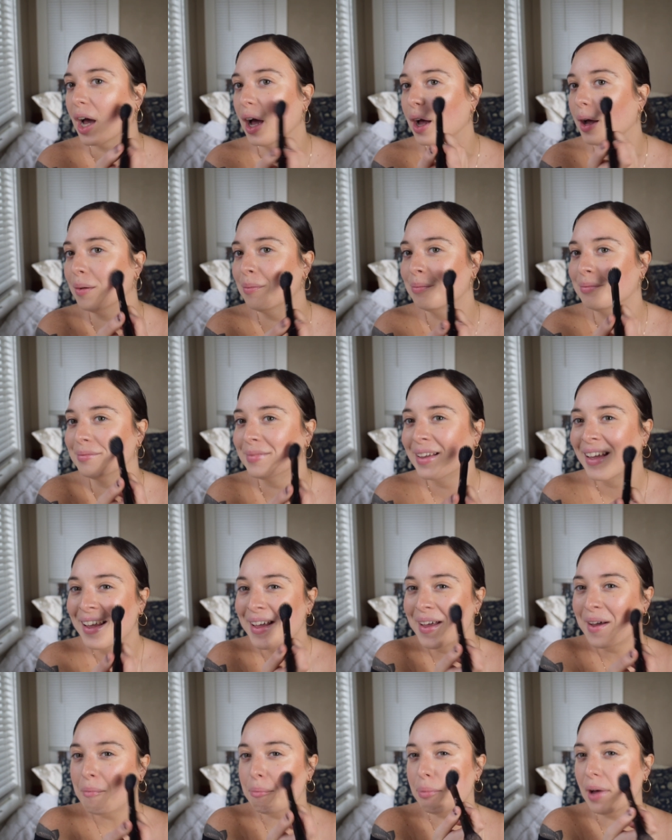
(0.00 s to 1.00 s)
Um,
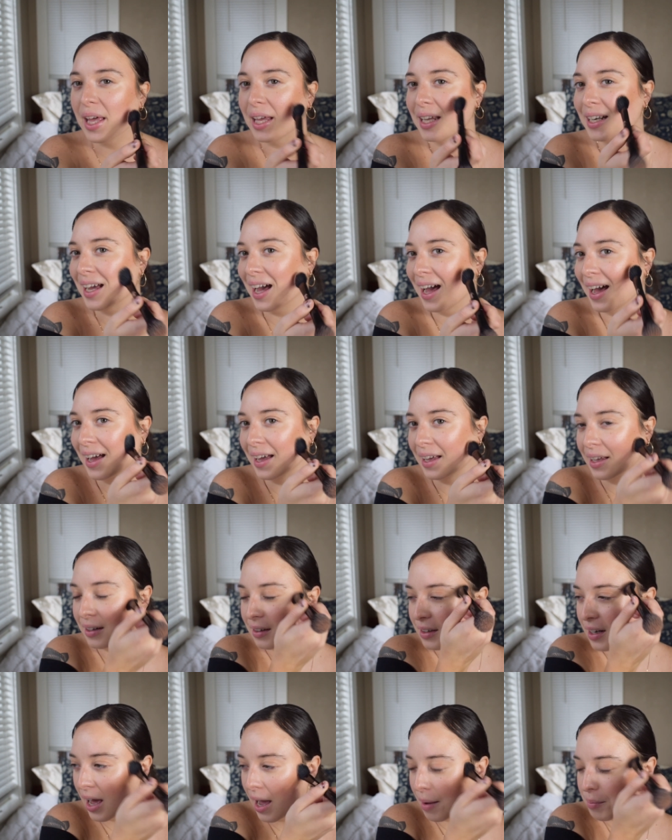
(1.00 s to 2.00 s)
but uh,
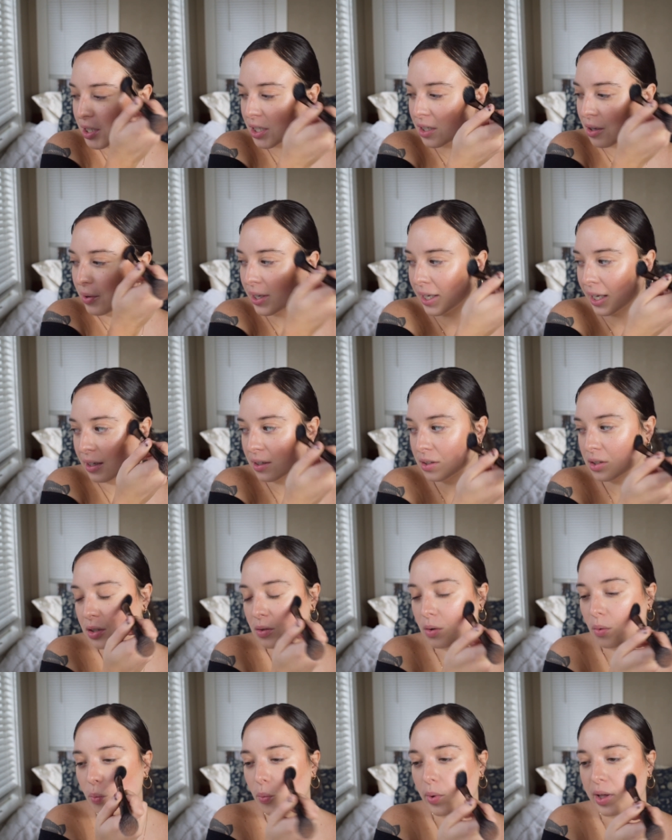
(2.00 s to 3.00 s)
I'm just going in
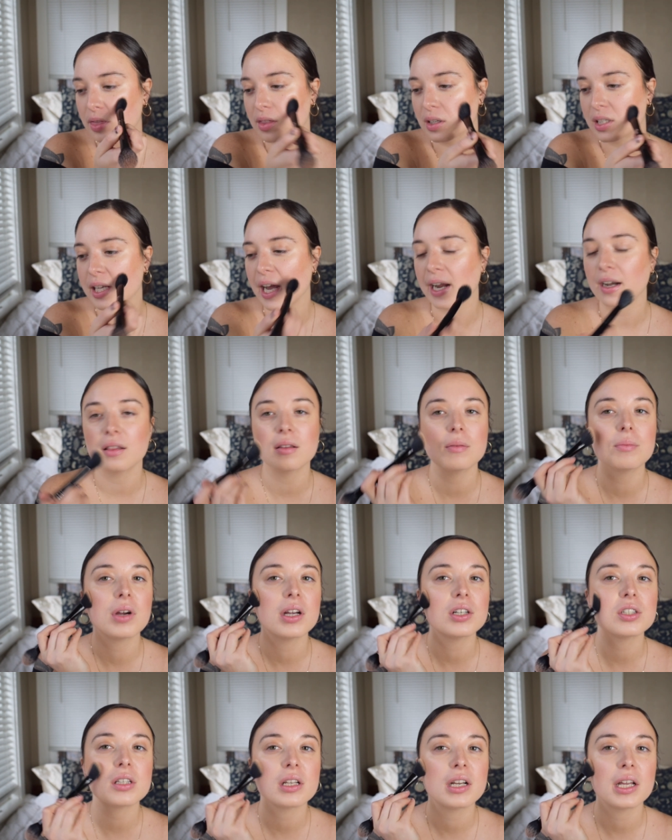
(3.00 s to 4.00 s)
with the side of the
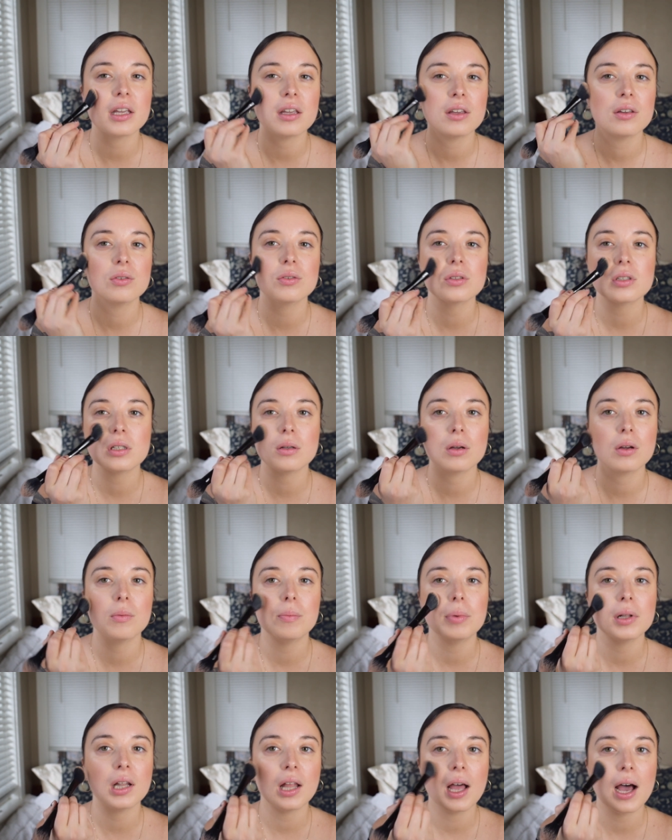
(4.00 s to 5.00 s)
brush that I use to
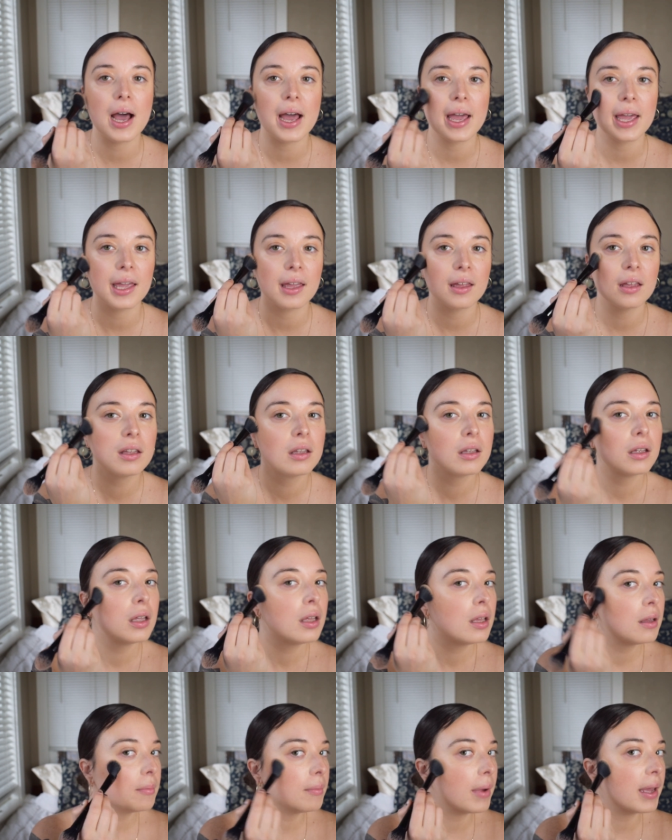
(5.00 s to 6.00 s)
apply
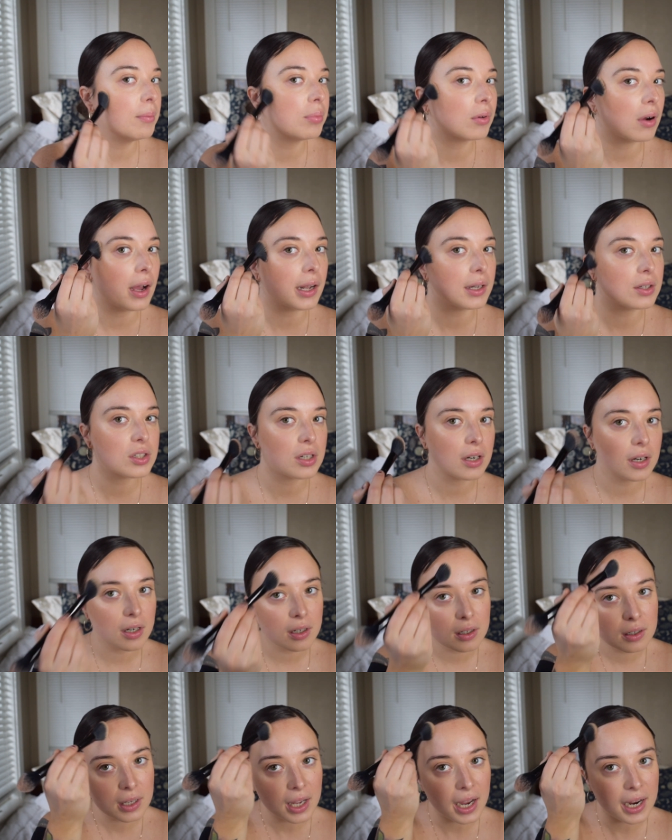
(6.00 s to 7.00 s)
my
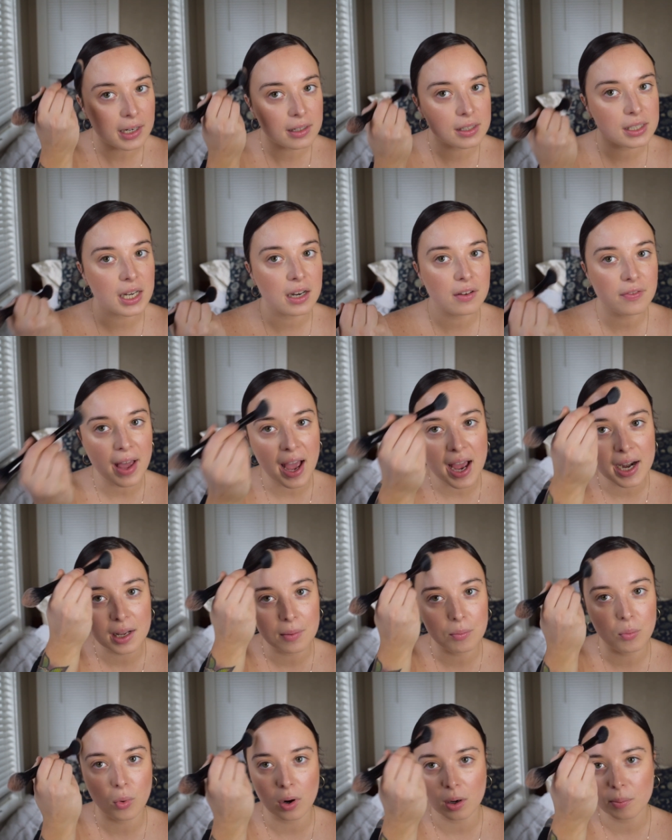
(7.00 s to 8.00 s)
bronzer. And instead of
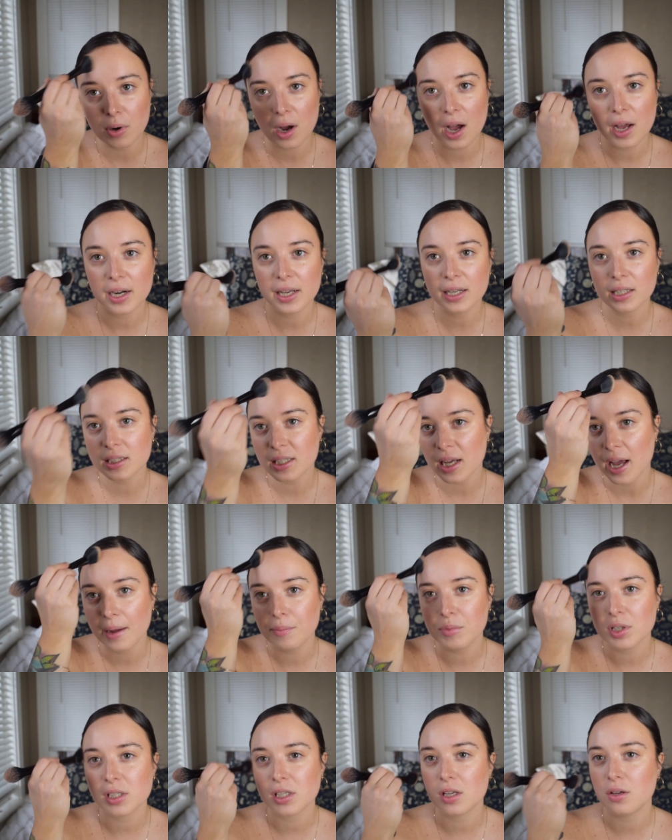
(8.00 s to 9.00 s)
adding more product,
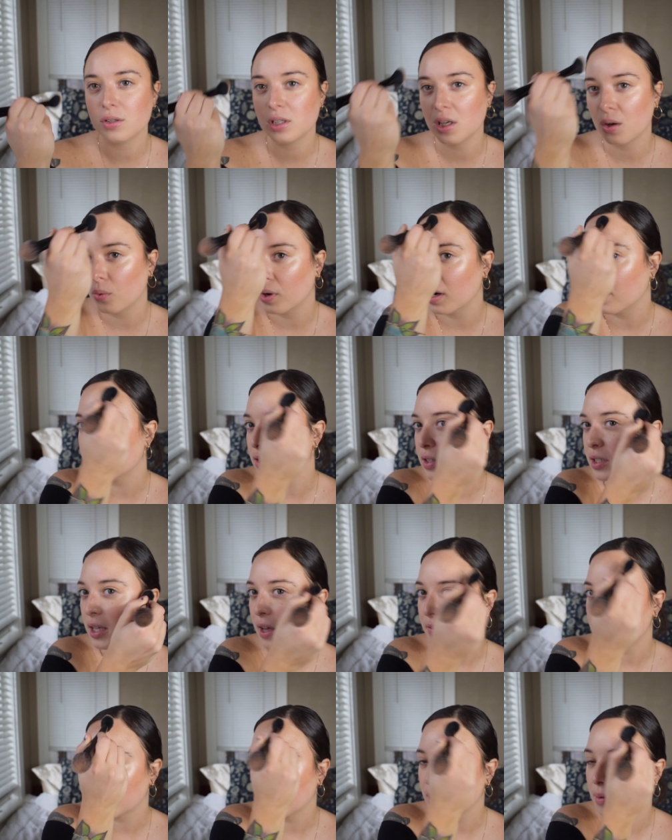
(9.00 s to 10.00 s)
I'm just using whatever's
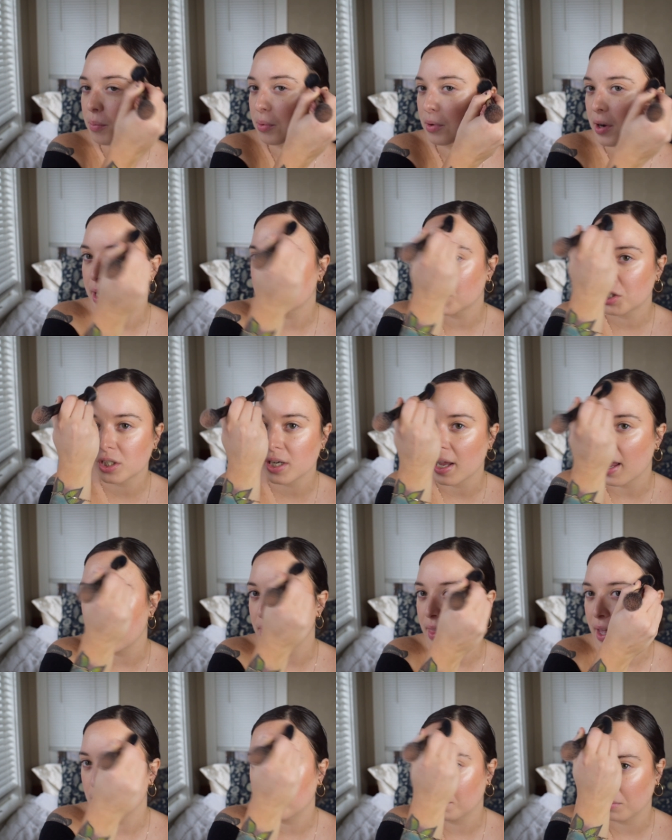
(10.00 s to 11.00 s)
left on the brush
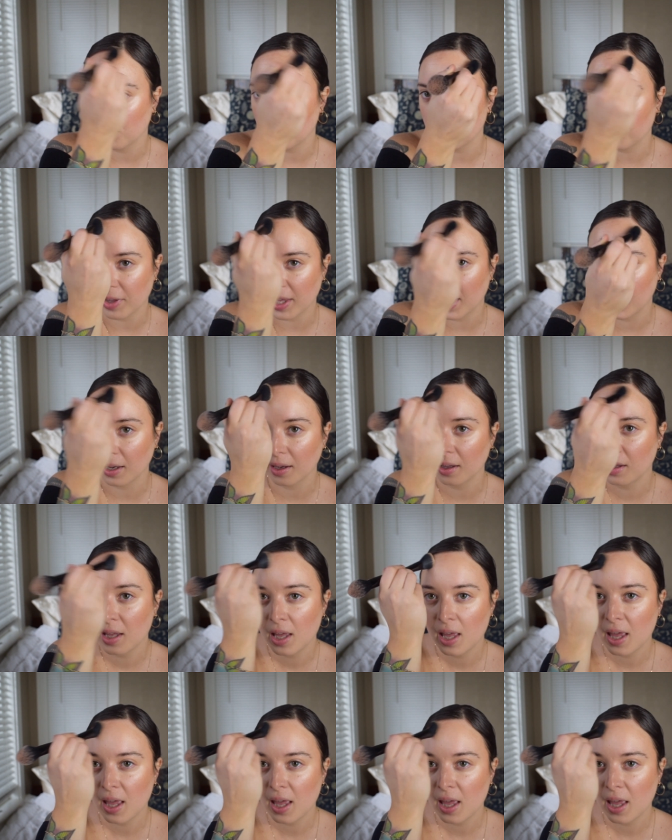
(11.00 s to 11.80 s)
and then moving